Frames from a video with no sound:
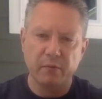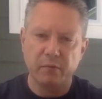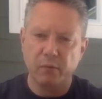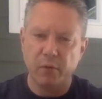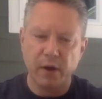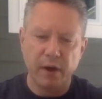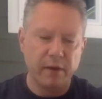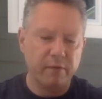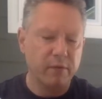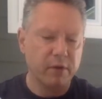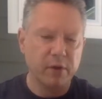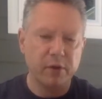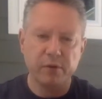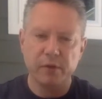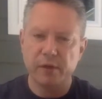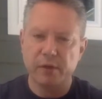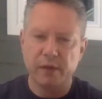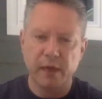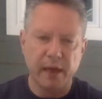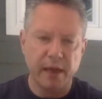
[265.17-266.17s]
Whatever you
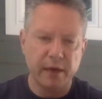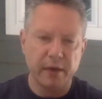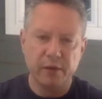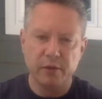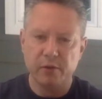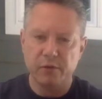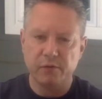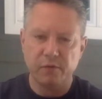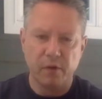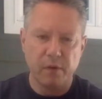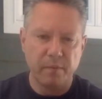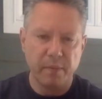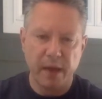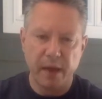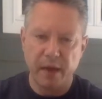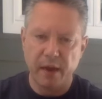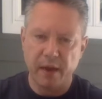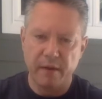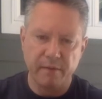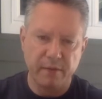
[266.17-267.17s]
decide to use for a
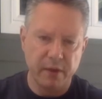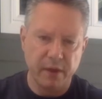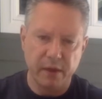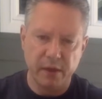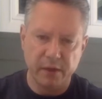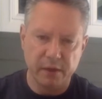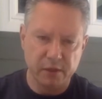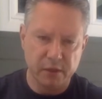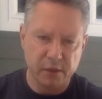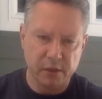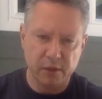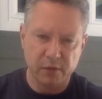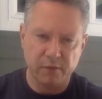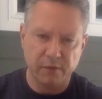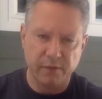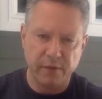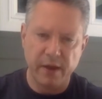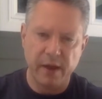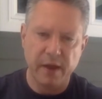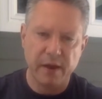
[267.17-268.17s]
main IV is just
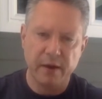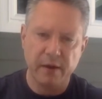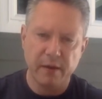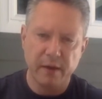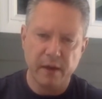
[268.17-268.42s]
fine.